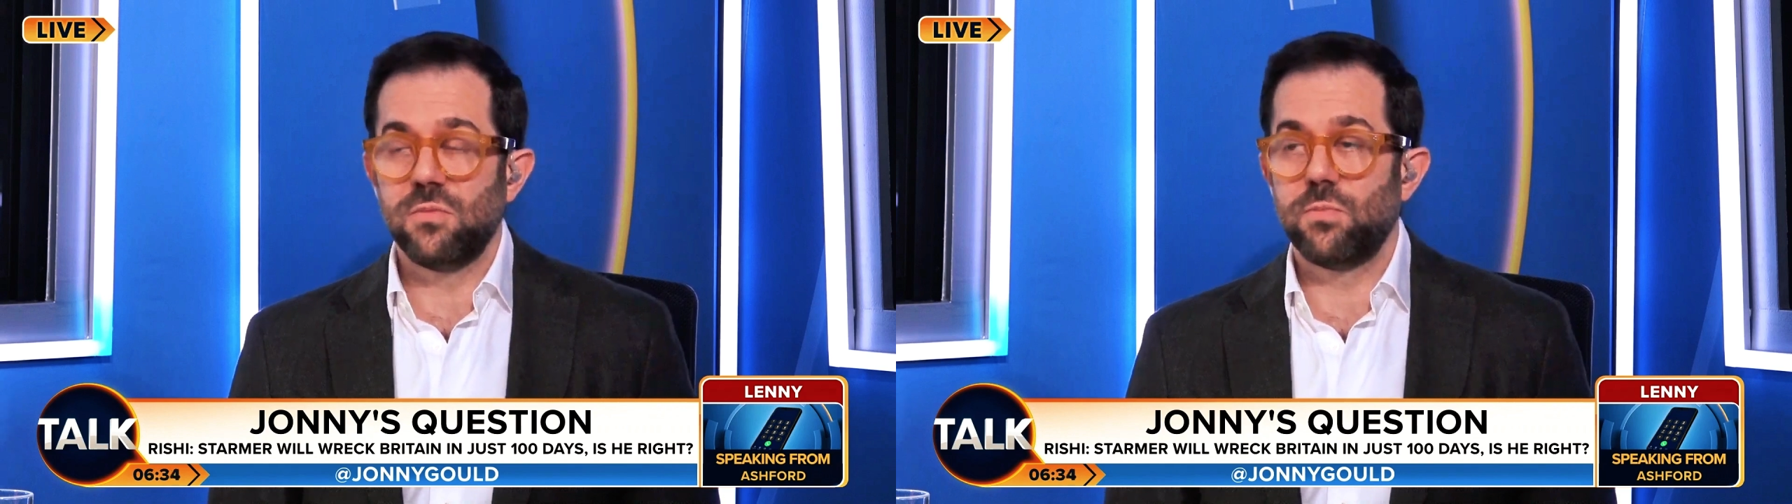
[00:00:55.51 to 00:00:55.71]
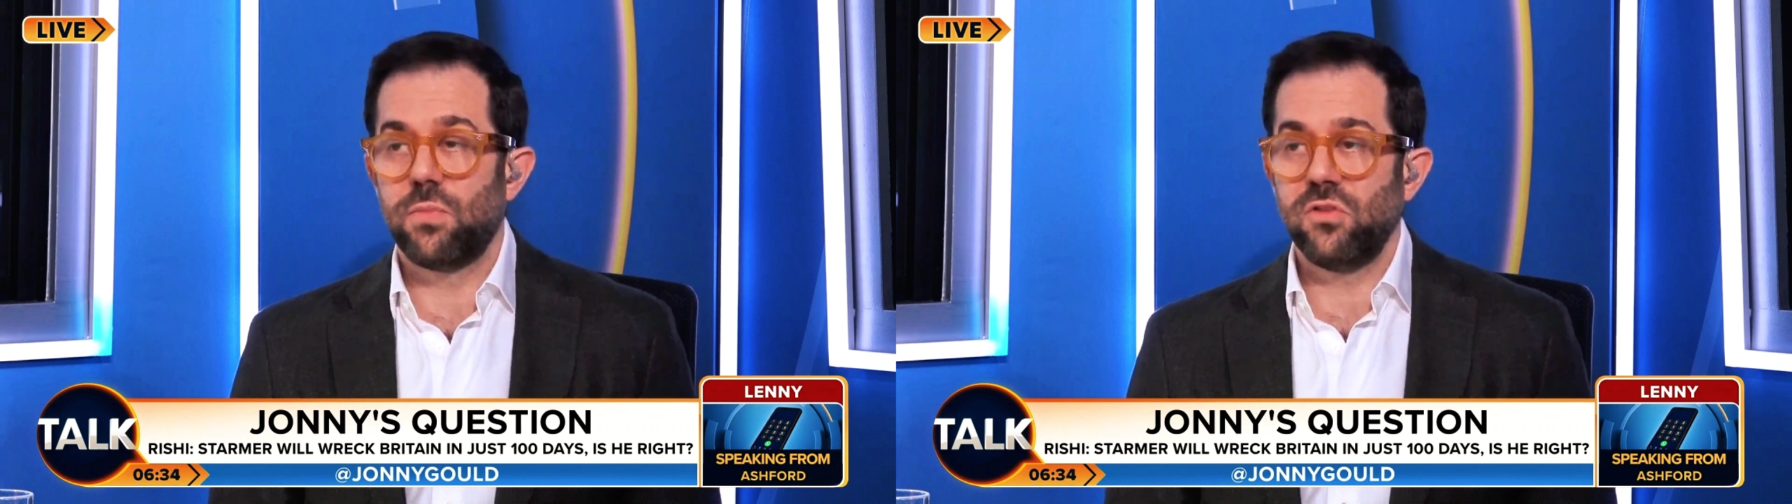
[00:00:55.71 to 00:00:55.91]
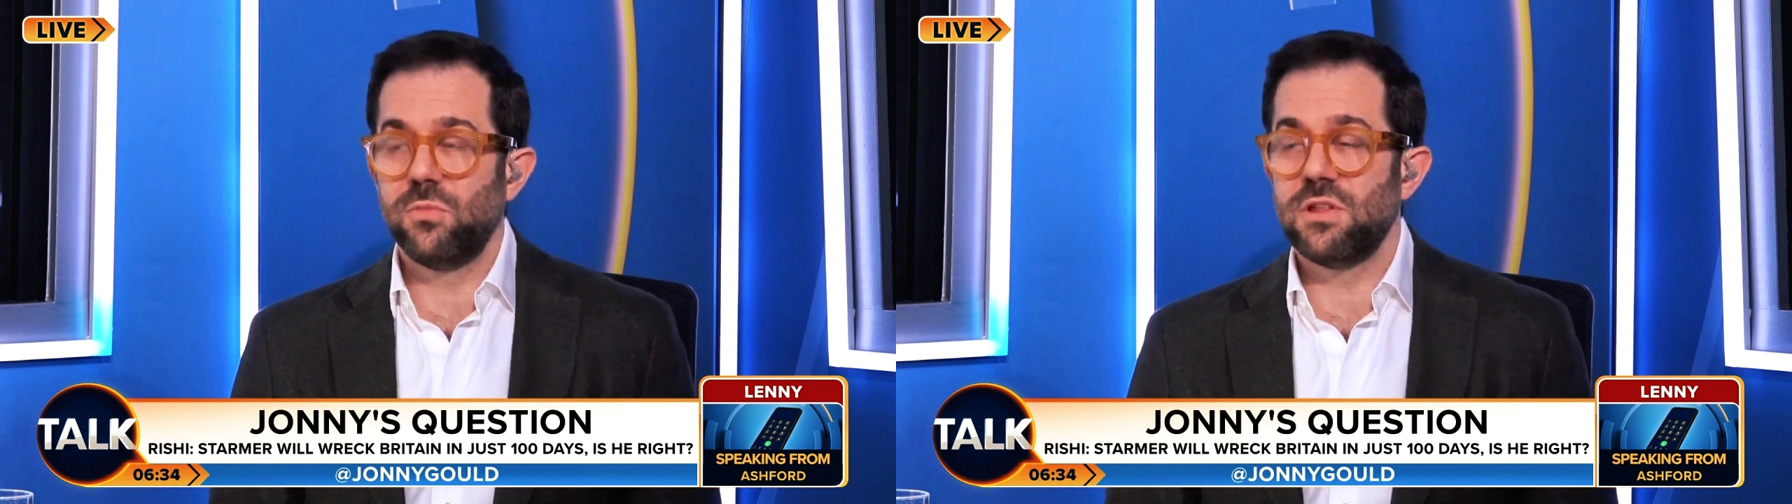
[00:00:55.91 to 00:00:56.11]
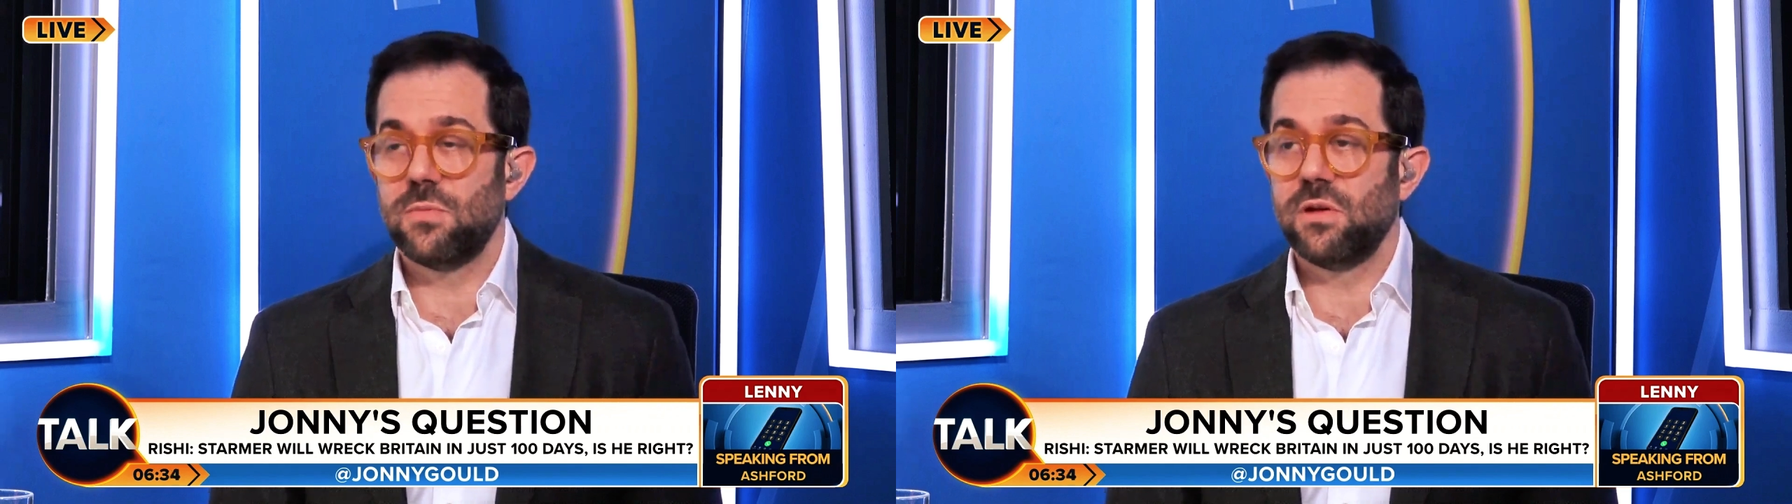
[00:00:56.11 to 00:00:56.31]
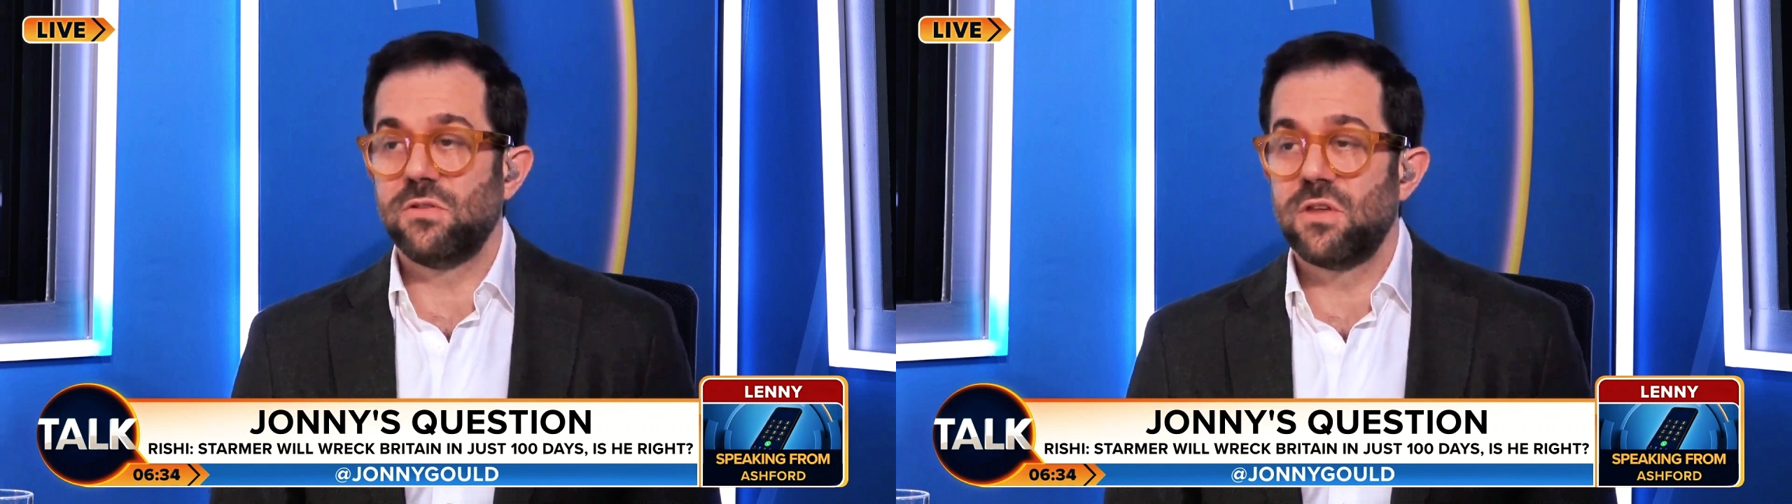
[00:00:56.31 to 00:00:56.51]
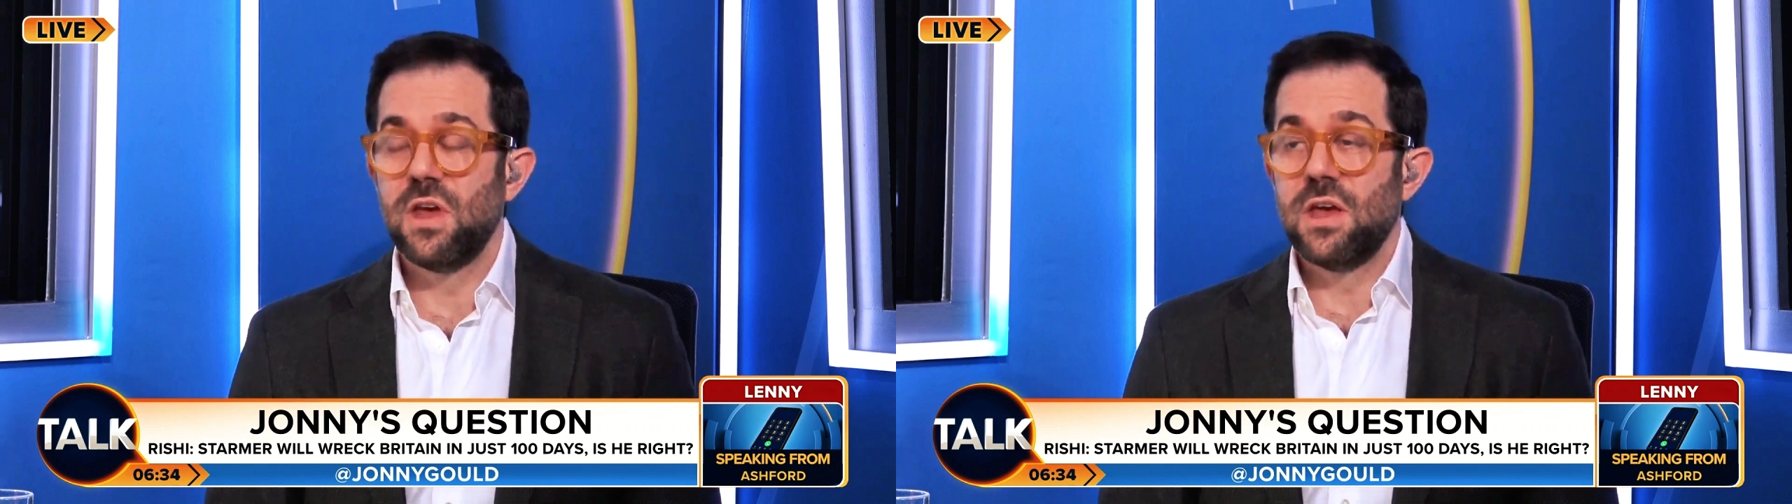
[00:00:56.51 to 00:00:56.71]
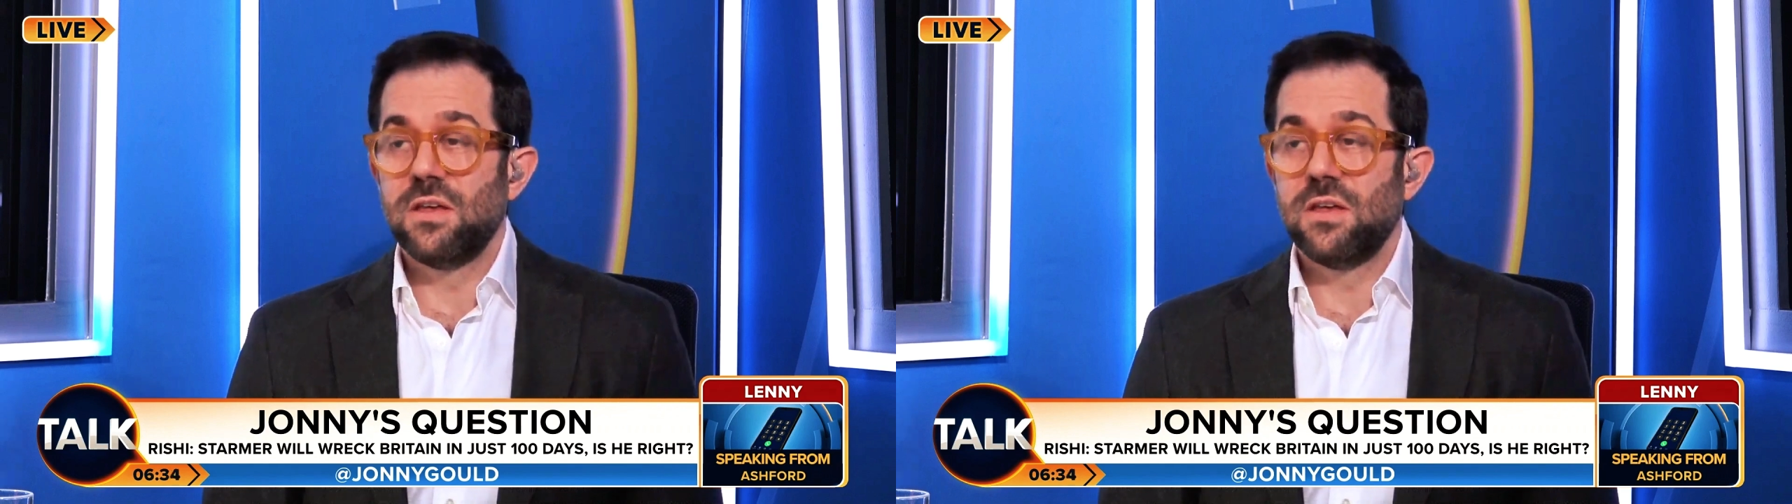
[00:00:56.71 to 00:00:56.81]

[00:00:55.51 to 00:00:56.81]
as possibly the most